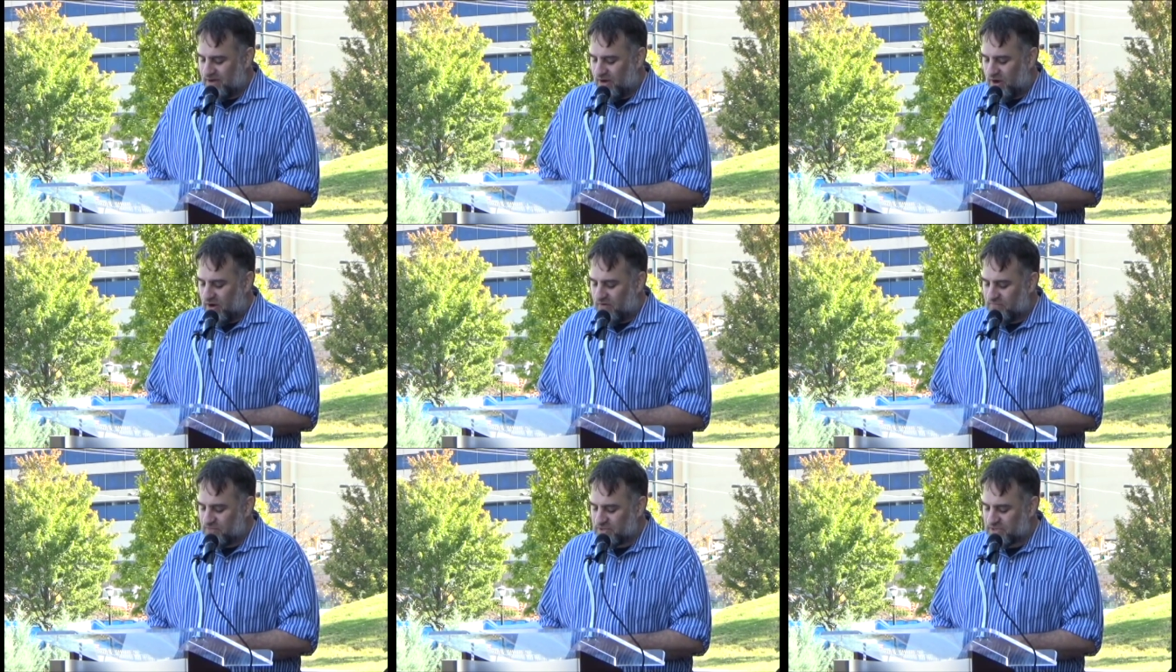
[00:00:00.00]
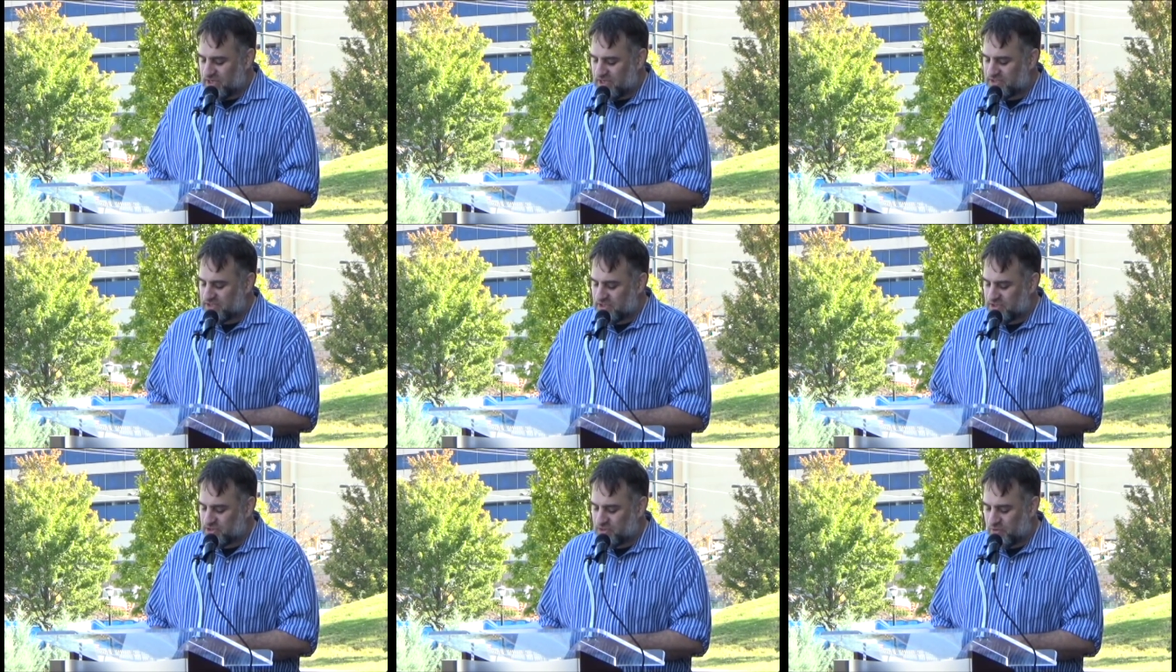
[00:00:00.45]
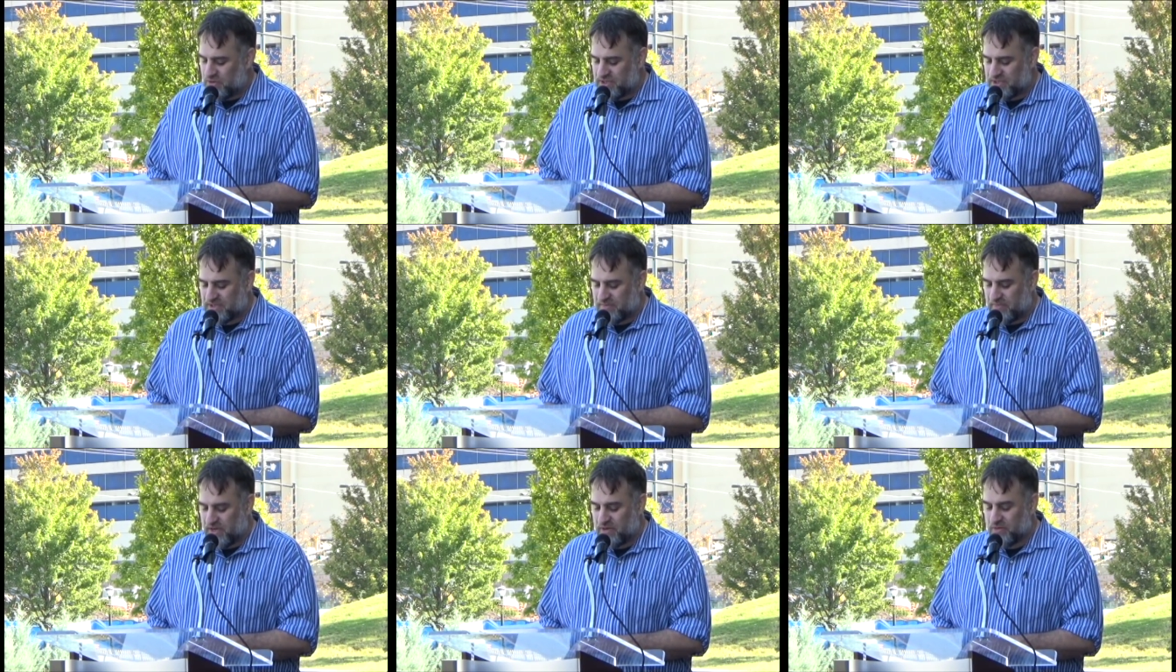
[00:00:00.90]
offers us a
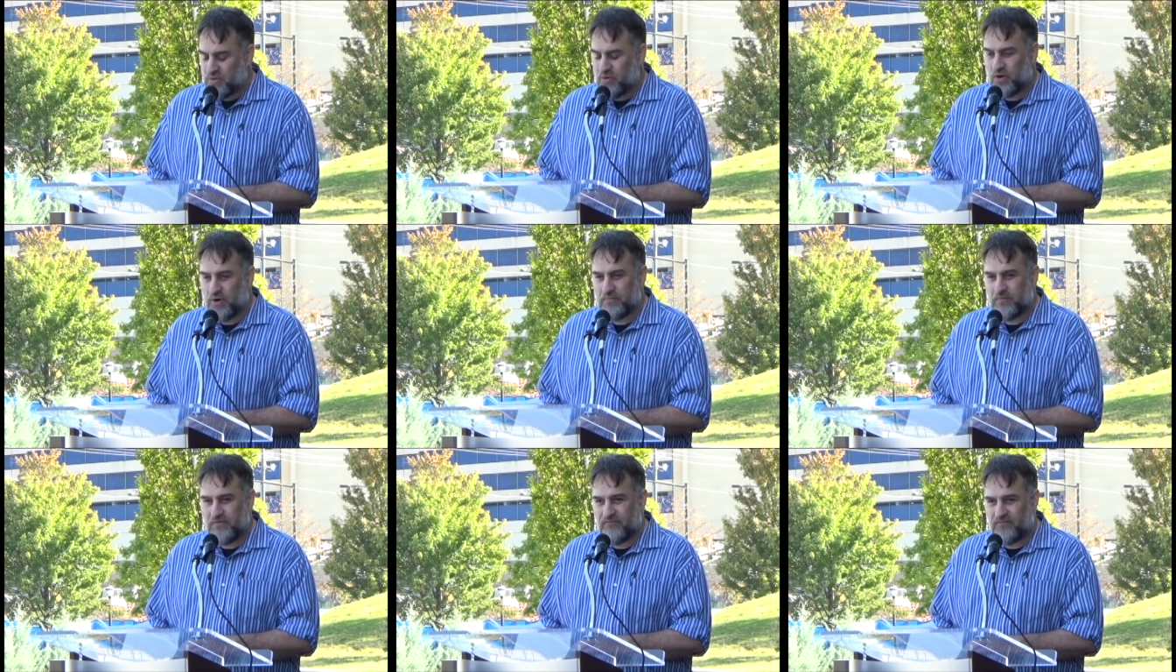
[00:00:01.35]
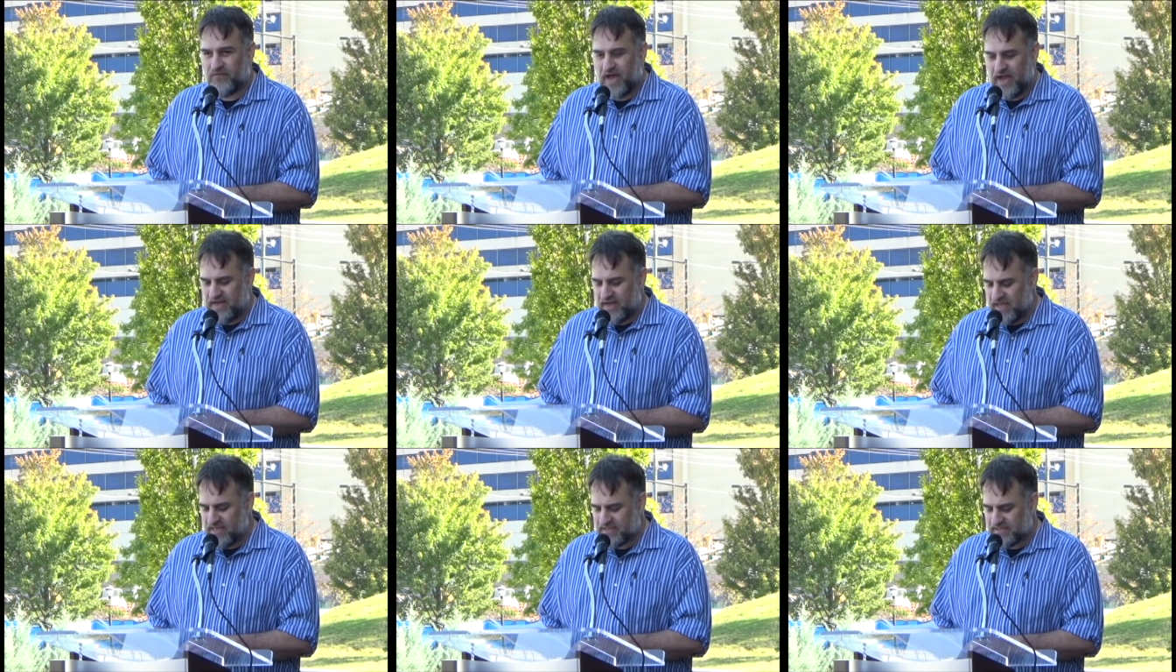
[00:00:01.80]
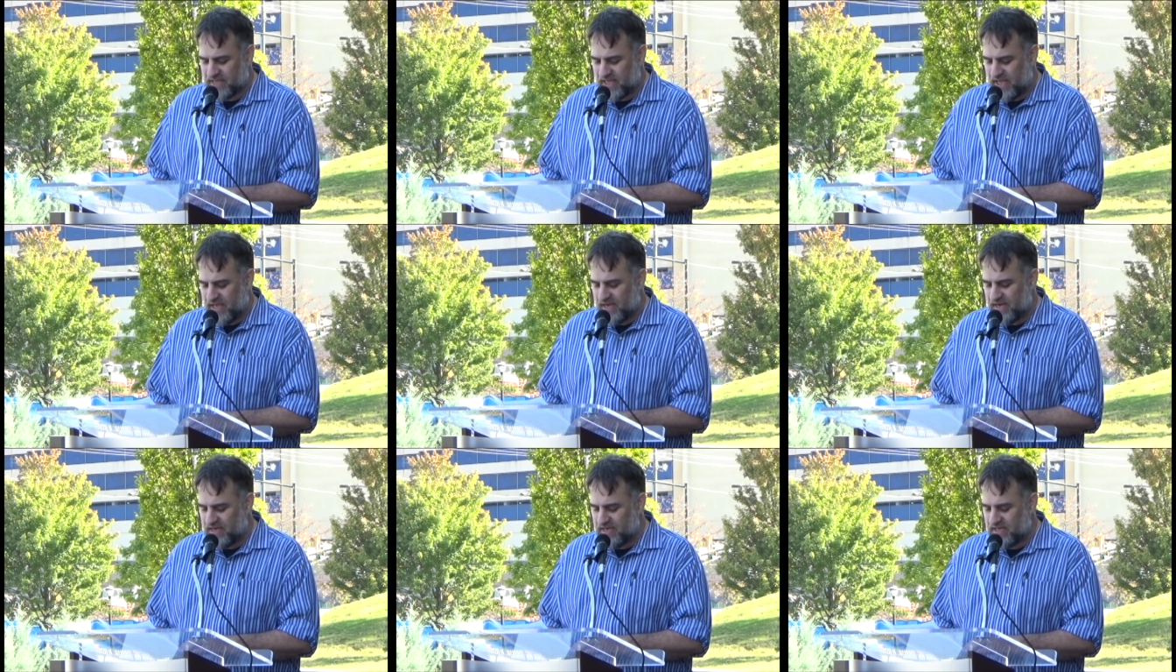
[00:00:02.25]
choice among corporate finance
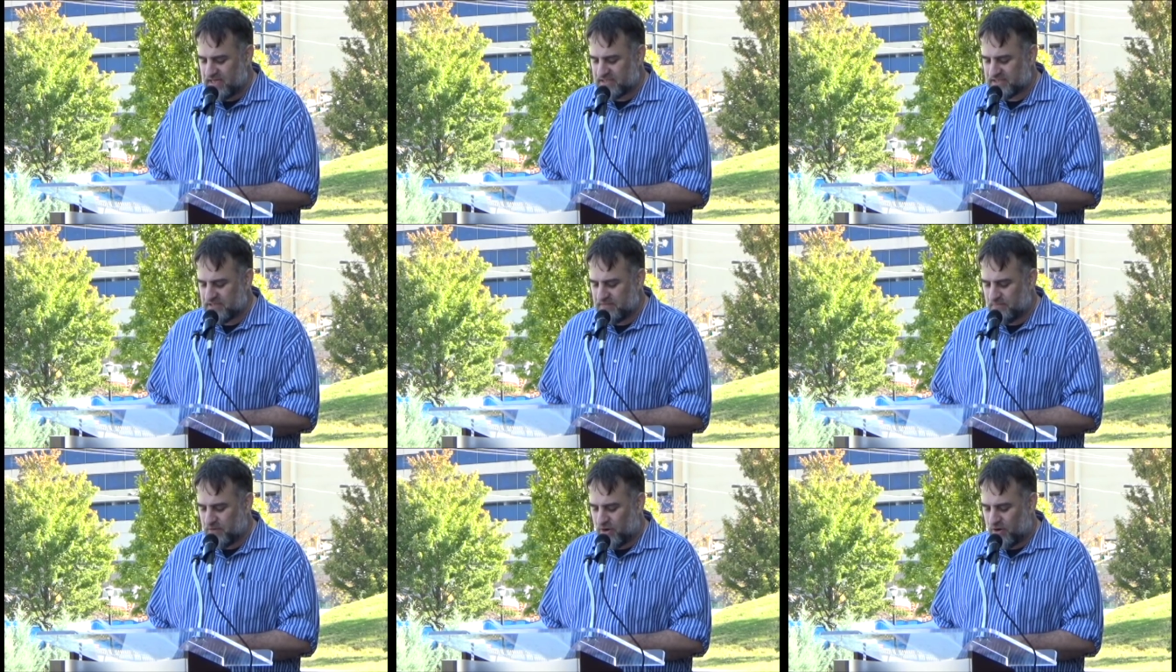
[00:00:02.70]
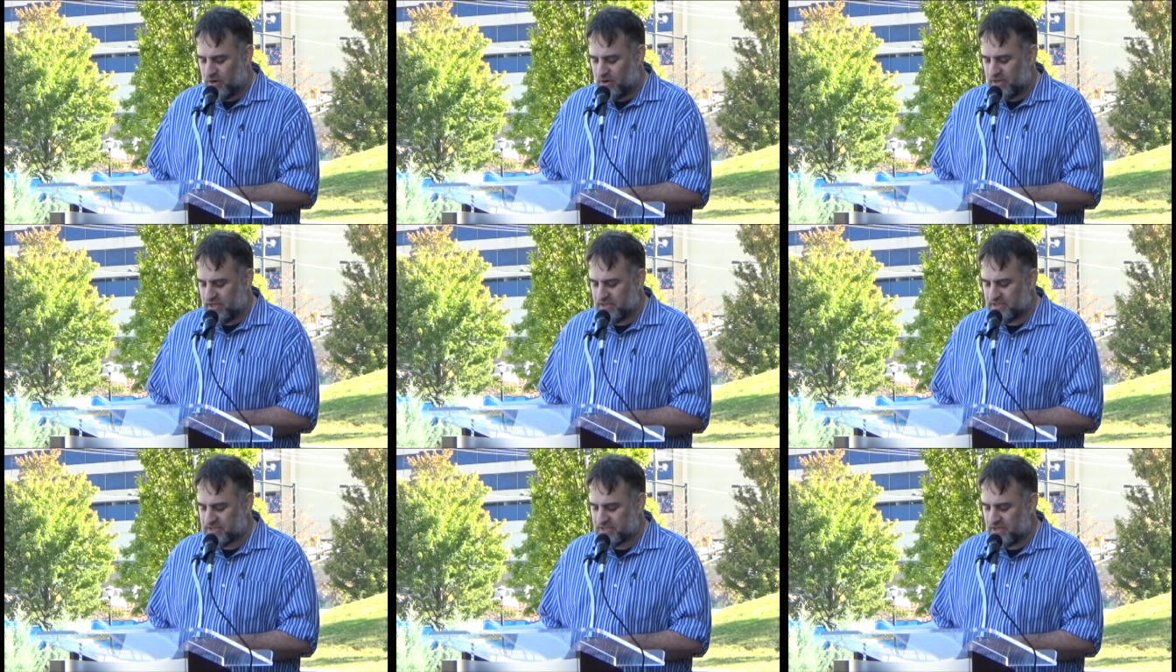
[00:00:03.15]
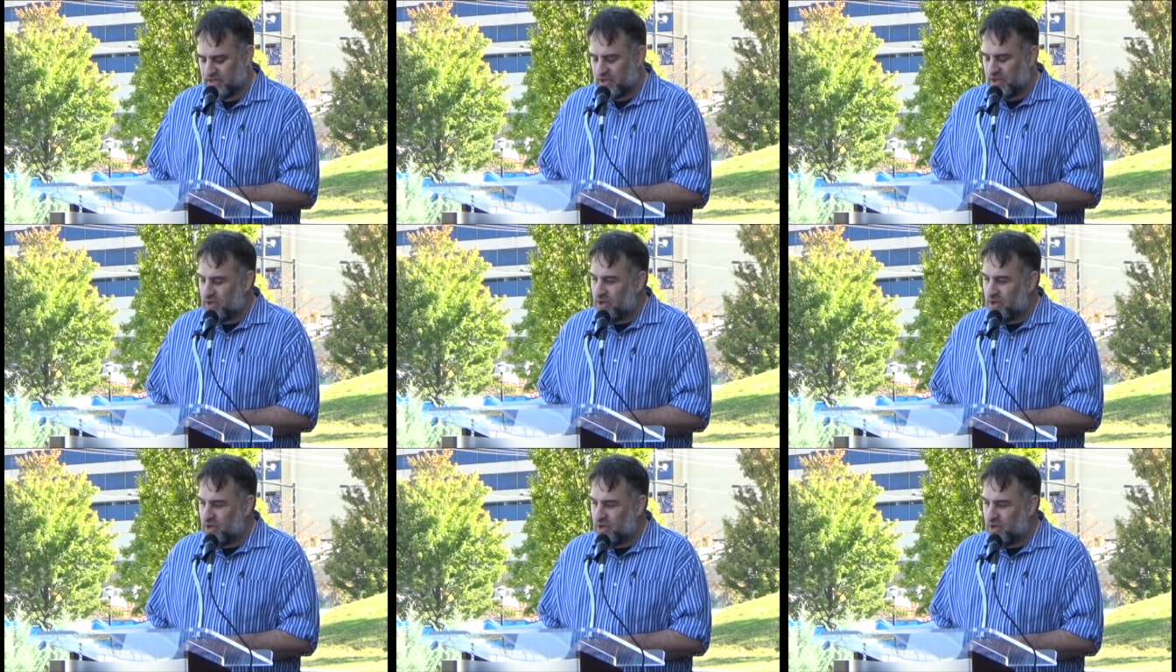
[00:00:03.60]
candidates and parties